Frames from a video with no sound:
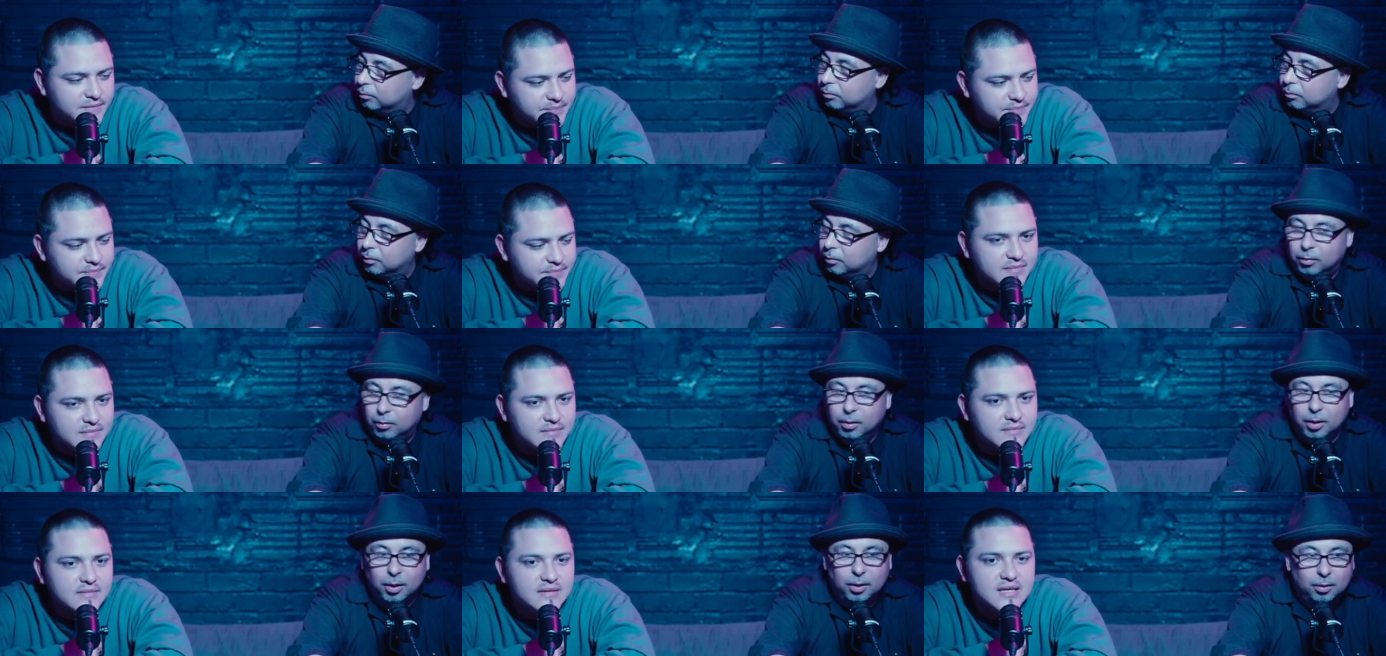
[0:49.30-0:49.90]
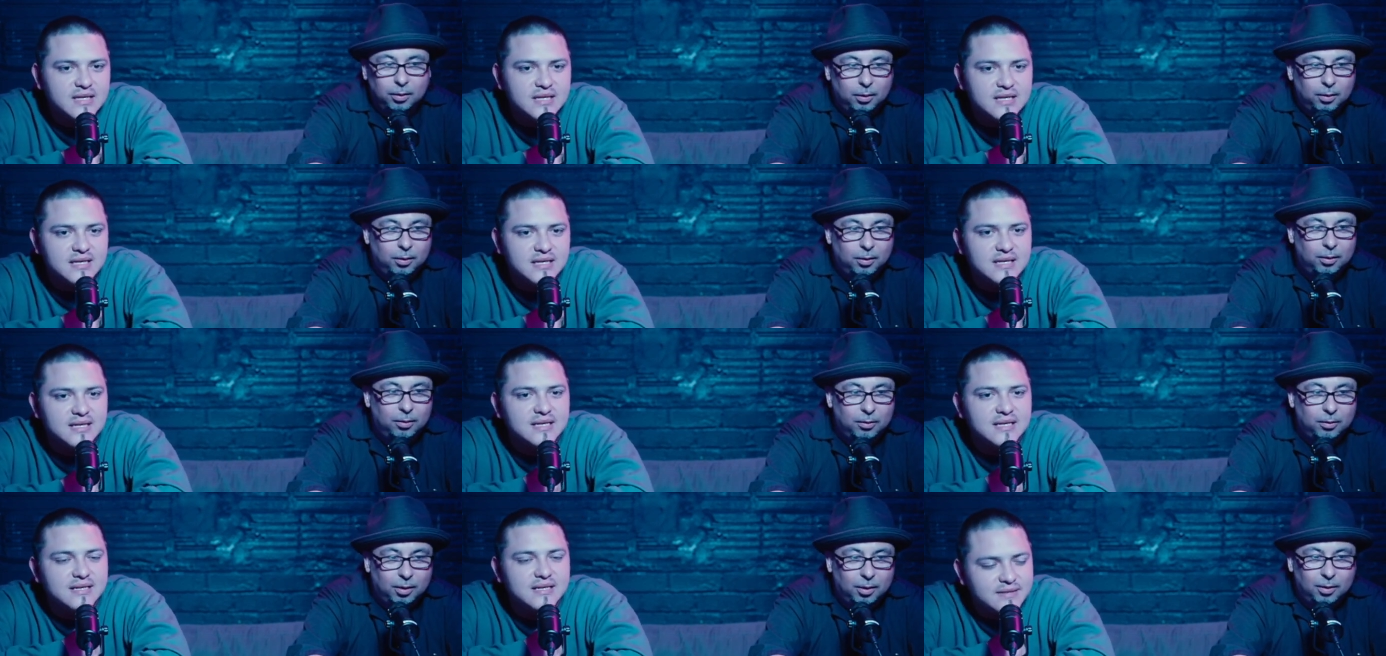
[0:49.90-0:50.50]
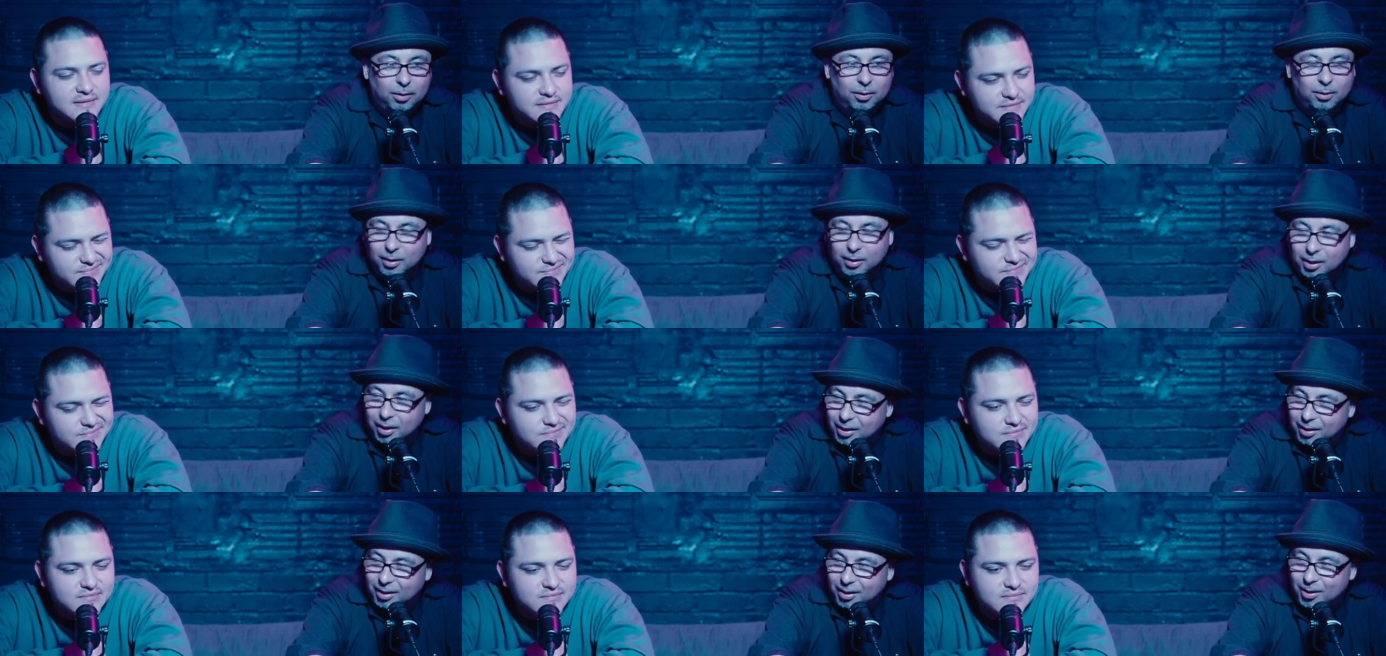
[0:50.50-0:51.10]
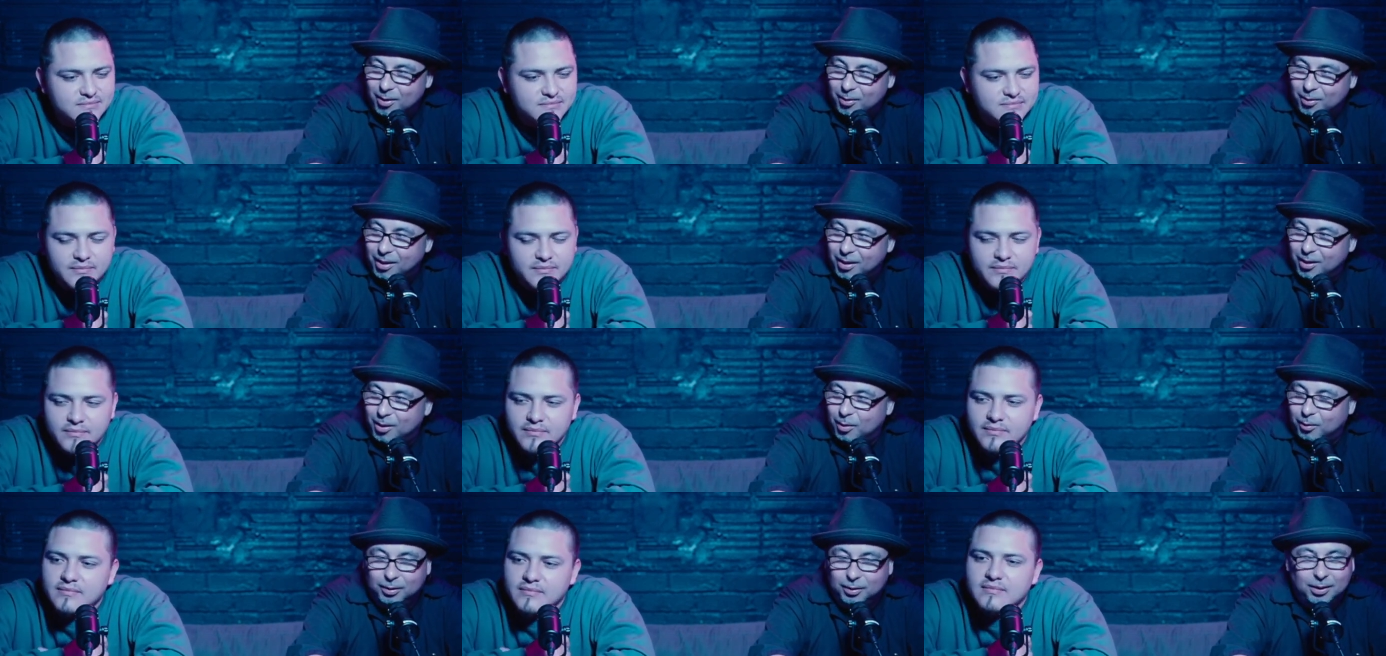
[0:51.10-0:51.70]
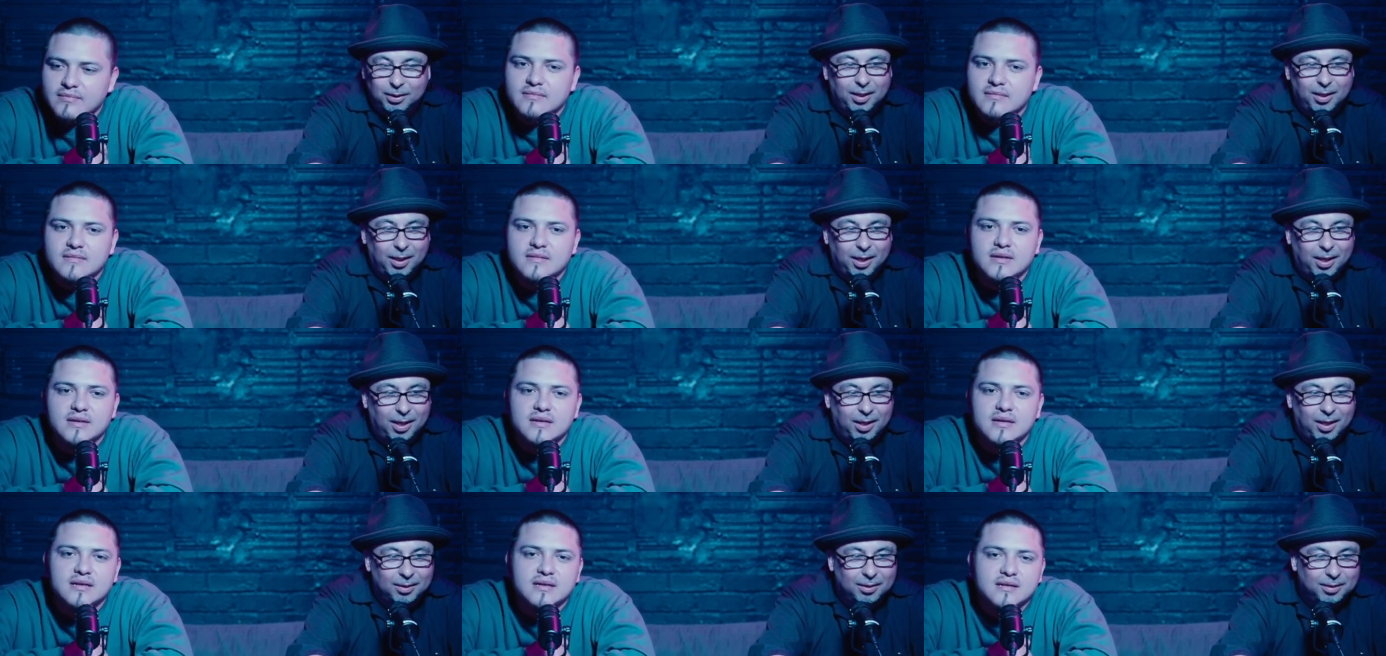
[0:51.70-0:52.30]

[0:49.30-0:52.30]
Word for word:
Speaker 1: Okay. Oh, yeah. Oh, oh, there you go. There you go, city guy. Yeah.